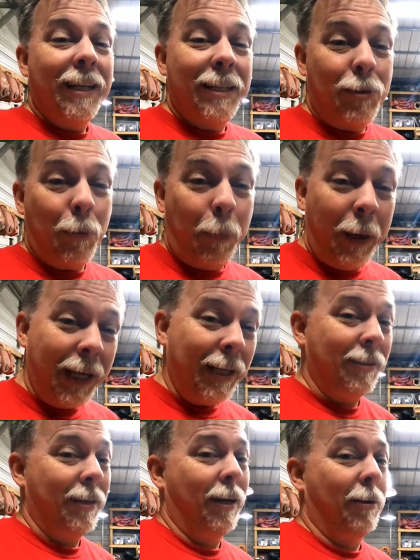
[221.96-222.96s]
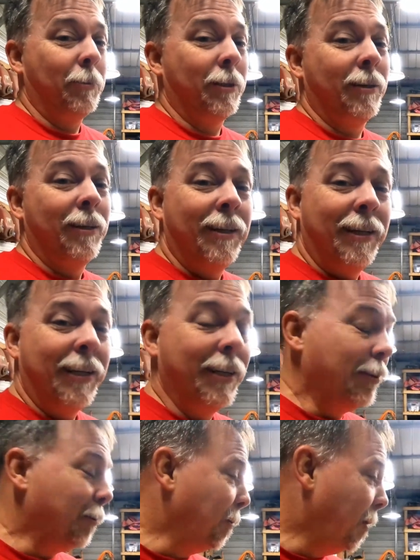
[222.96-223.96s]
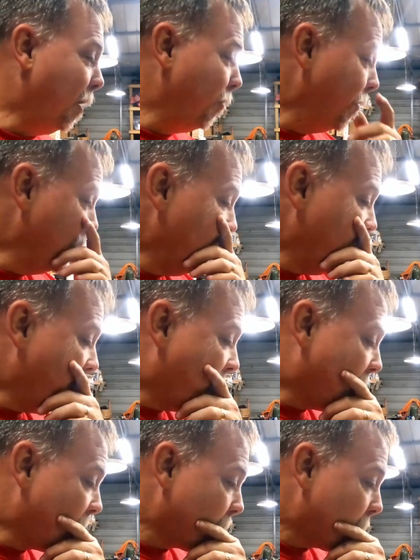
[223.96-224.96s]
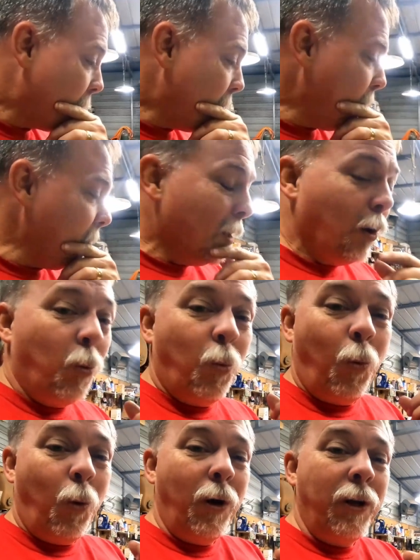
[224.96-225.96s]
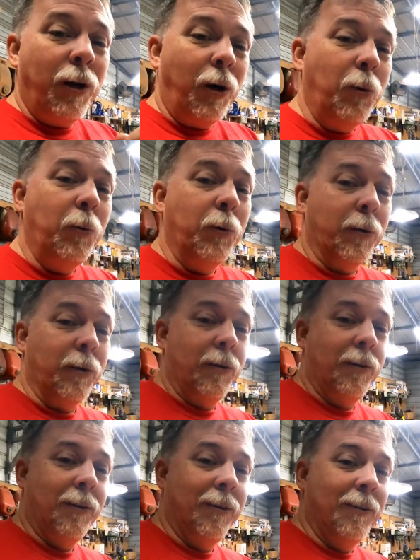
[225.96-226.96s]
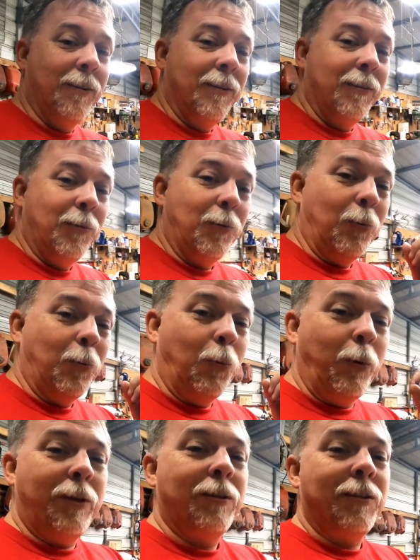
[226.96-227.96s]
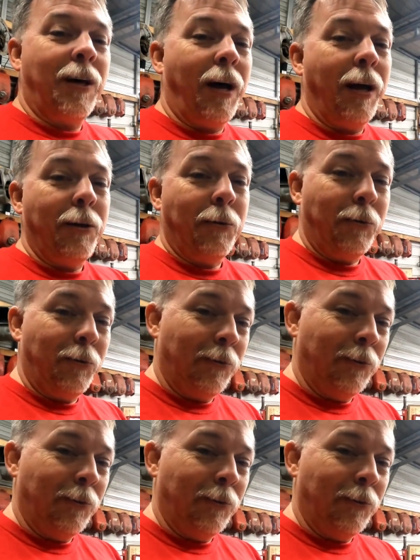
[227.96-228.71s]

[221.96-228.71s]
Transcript: It's a pink diamond in the rough. One owner with title.